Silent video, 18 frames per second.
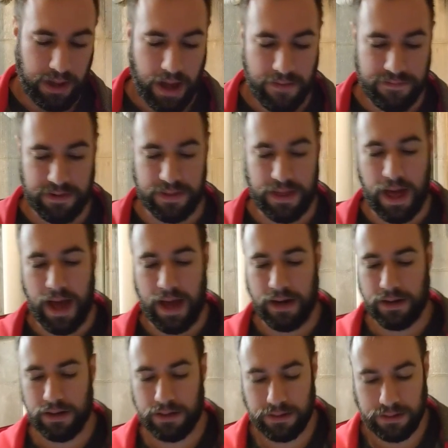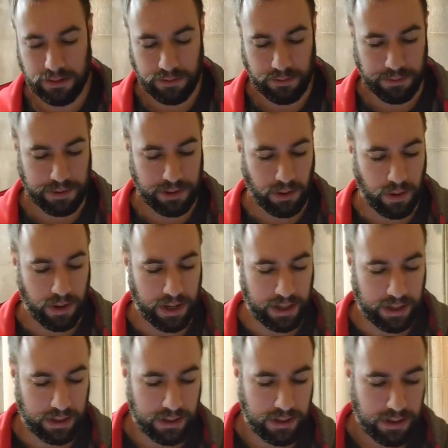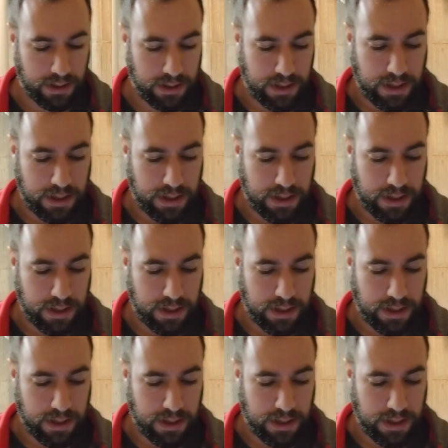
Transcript: after that, you'll be going